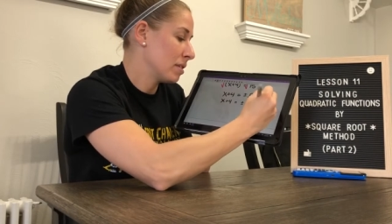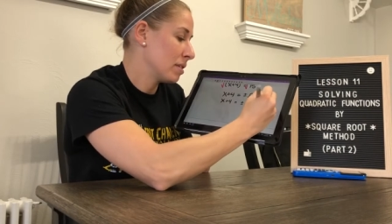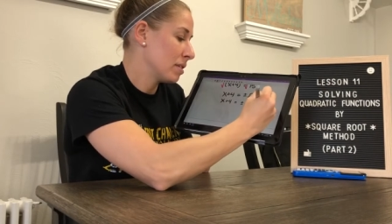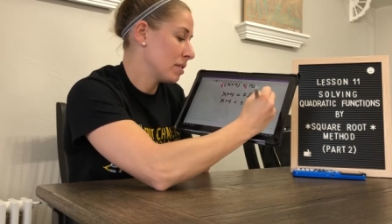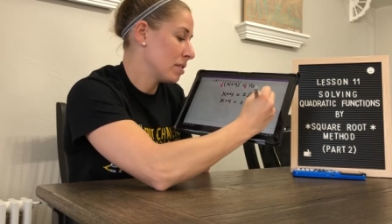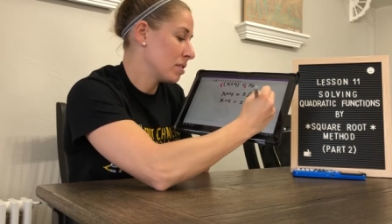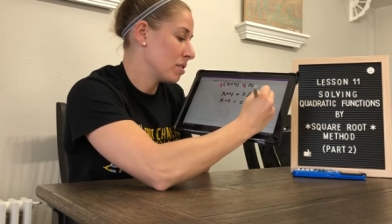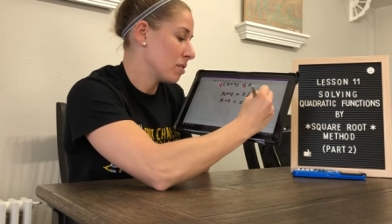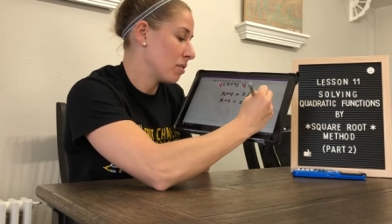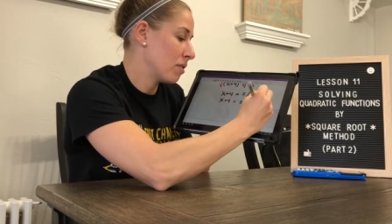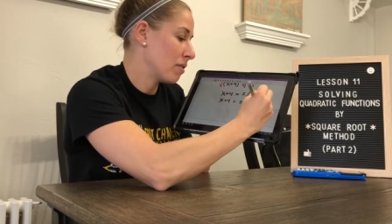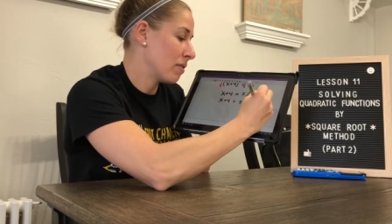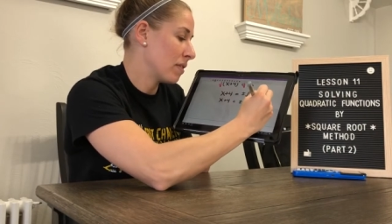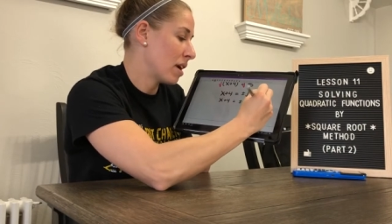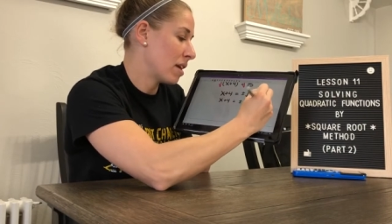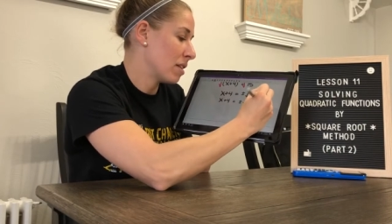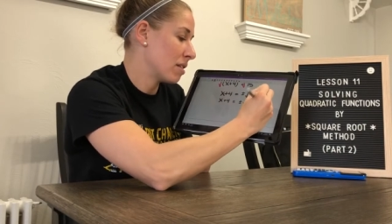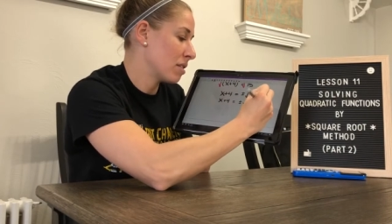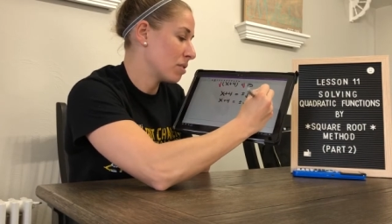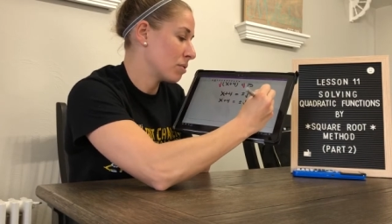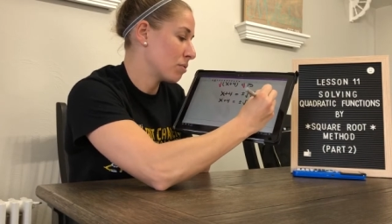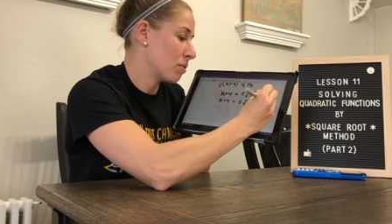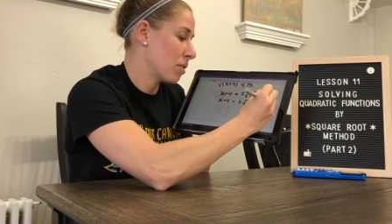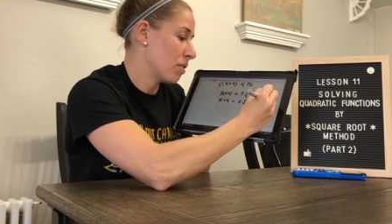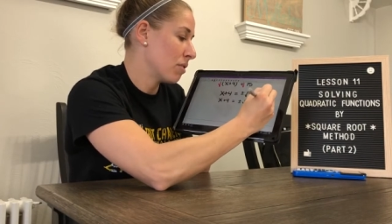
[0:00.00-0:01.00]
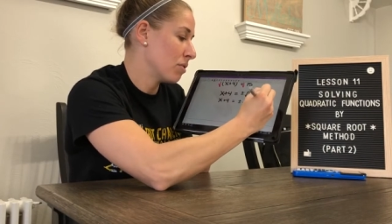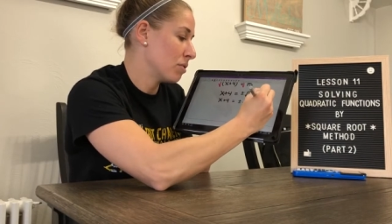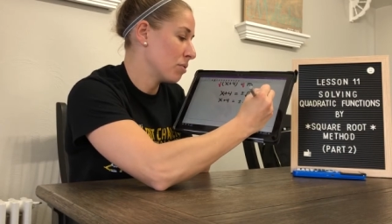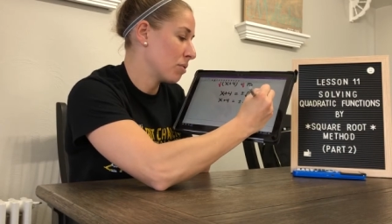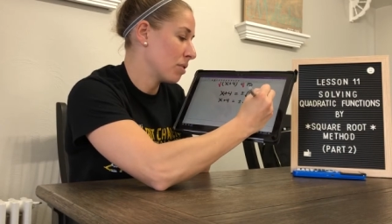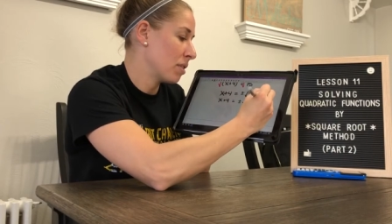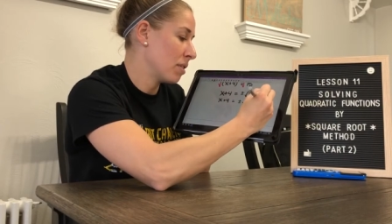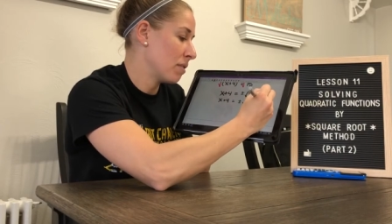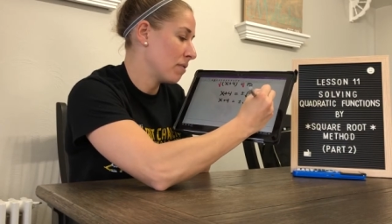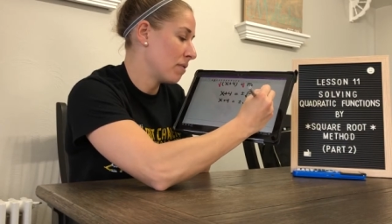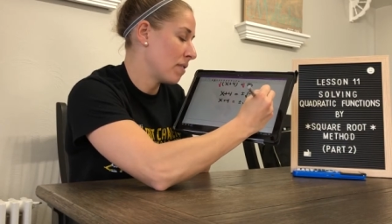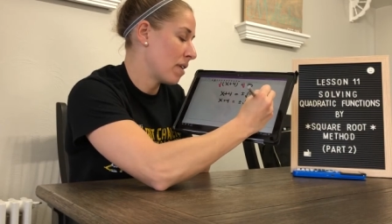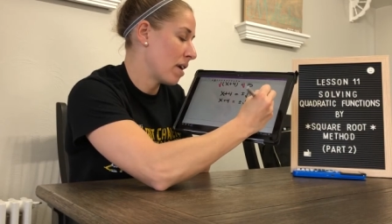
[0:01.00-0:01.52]
So we've got the square root of
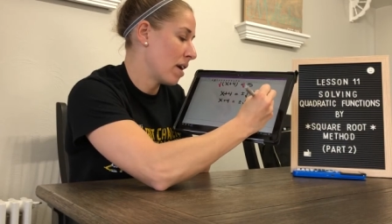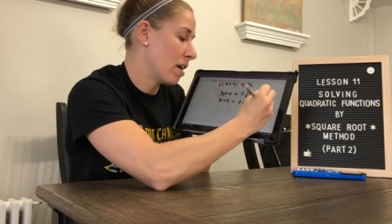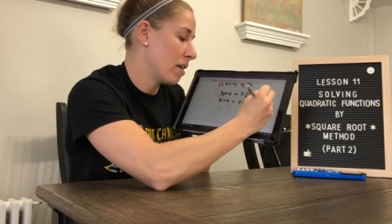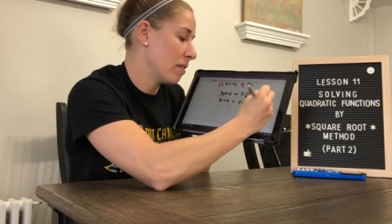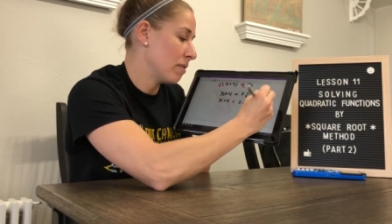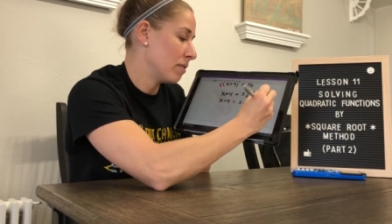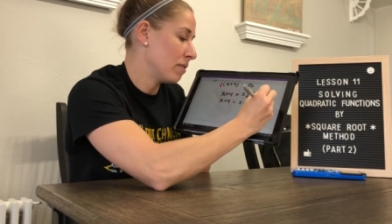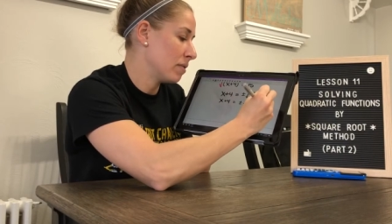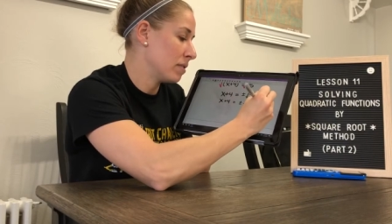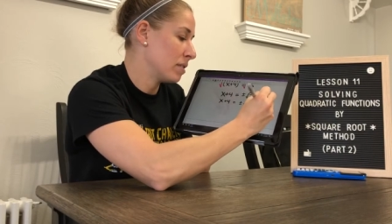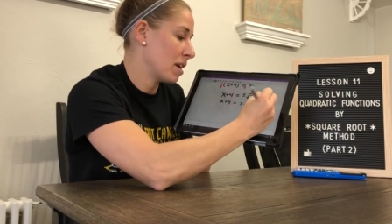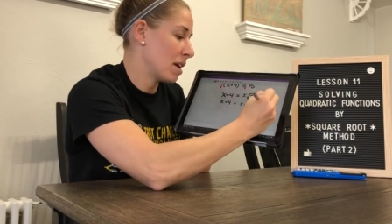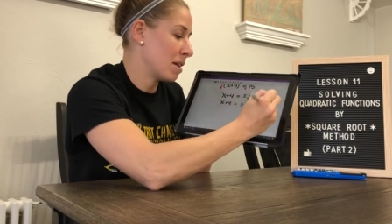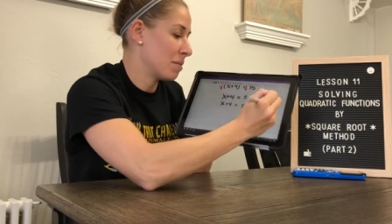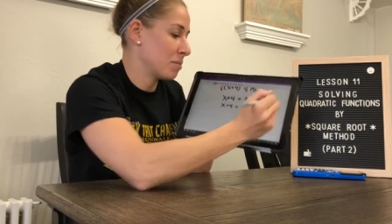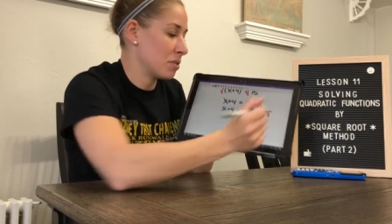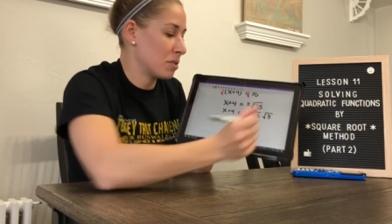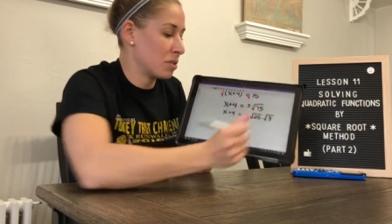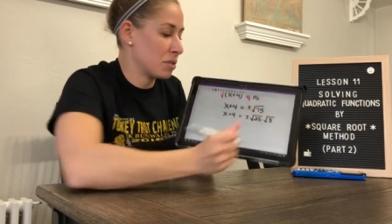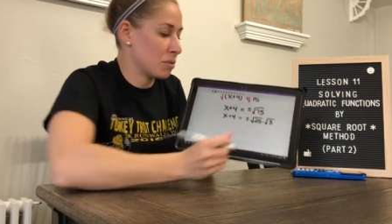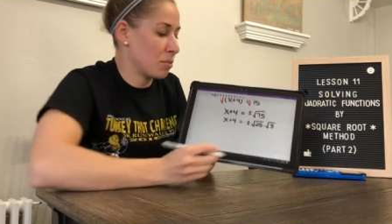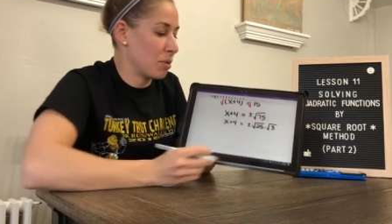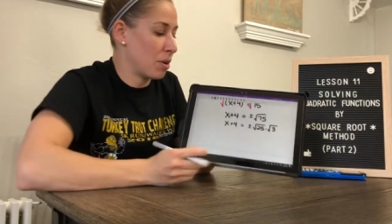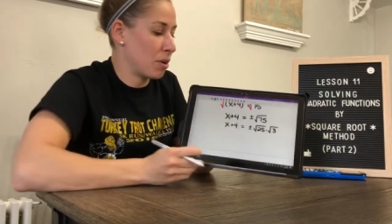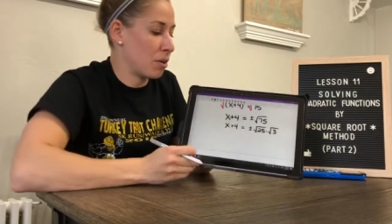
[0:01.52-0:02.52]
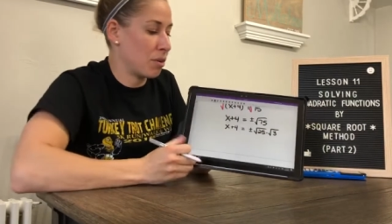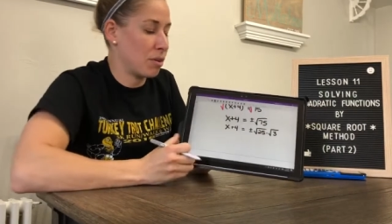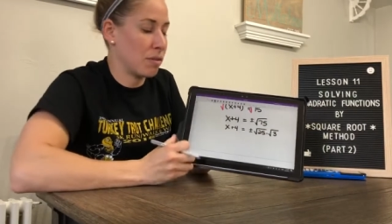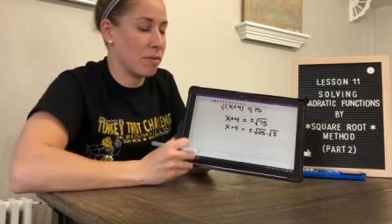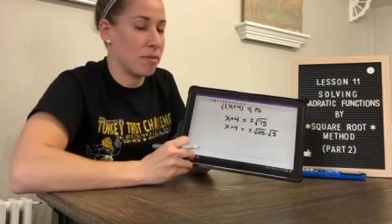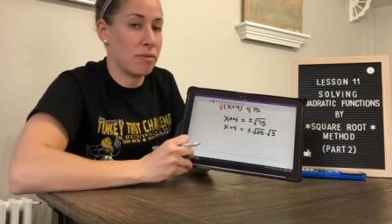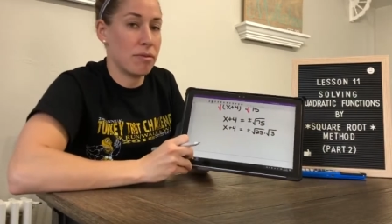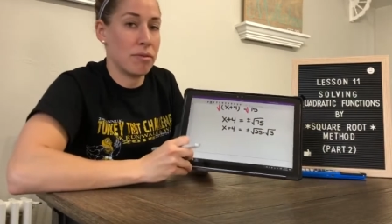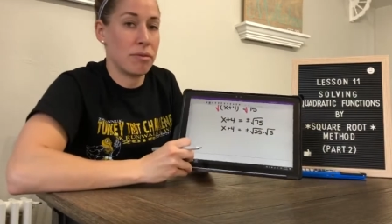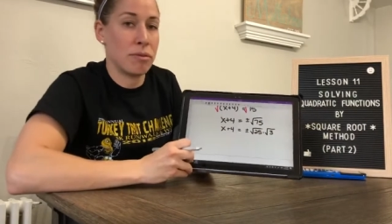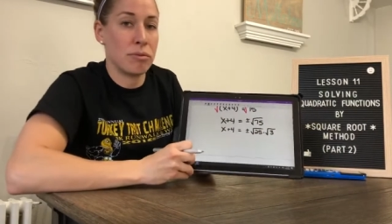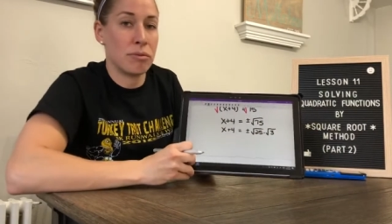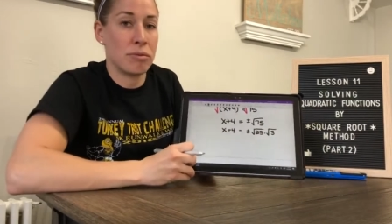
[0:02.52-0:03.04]
25 times the square root of
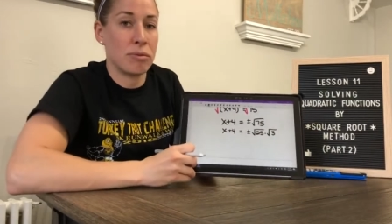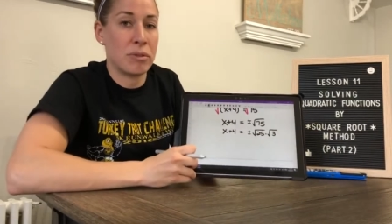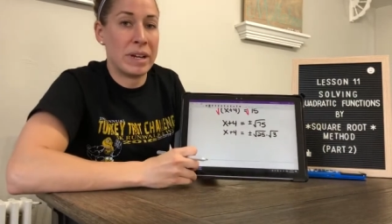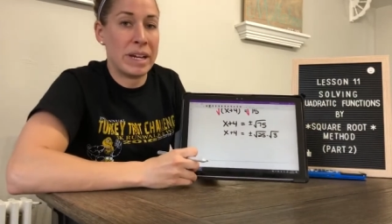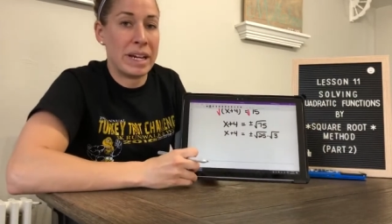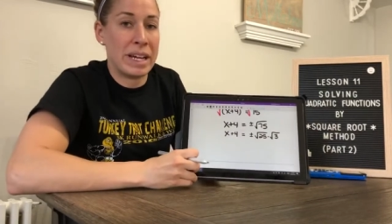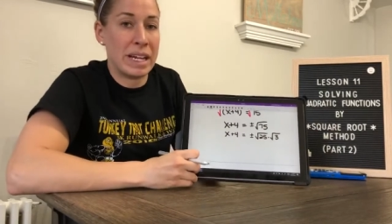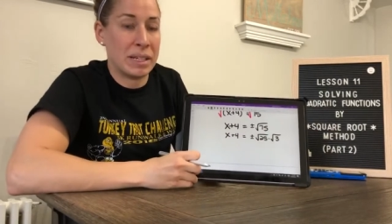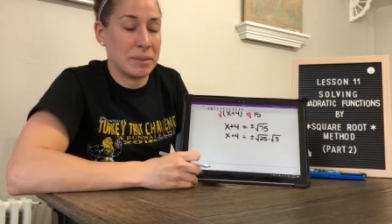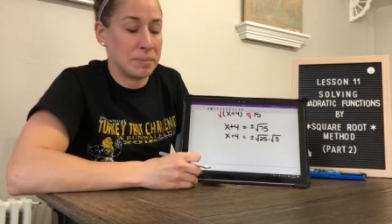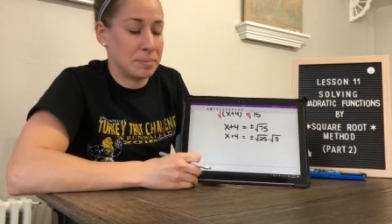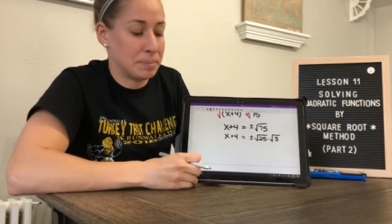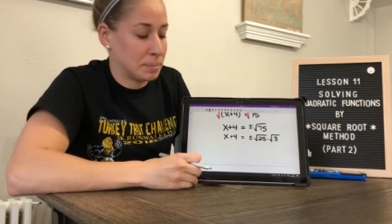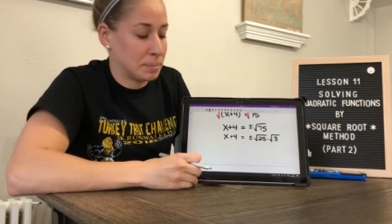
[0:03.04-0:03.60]
3.